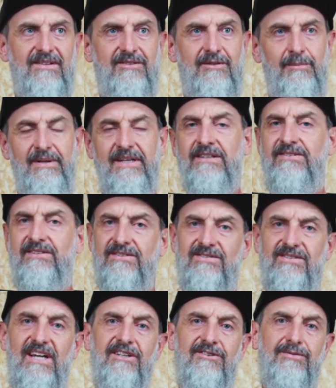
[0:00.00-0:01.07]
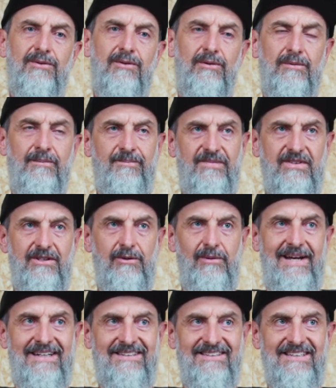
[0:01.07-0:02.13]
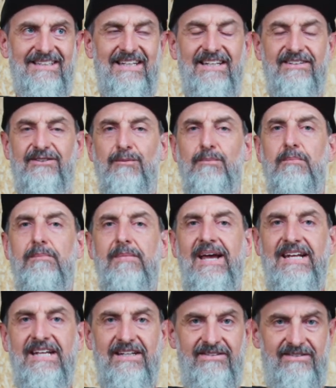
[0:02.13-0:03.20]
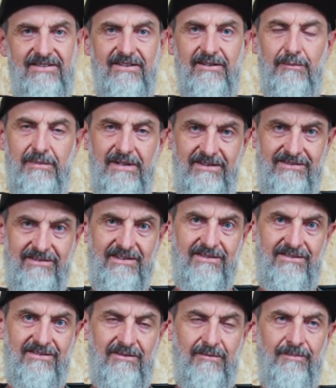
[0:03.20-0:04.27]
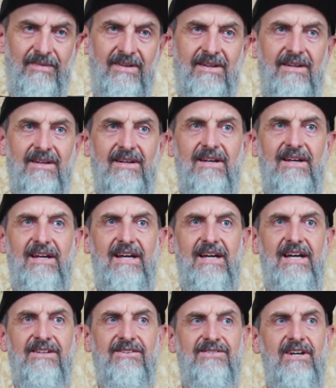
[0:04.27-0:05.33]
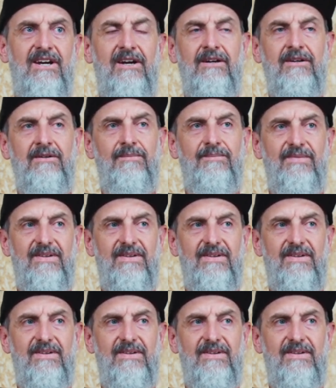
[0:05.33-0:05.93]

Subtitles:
To be successful, you actually need to manage the business. And so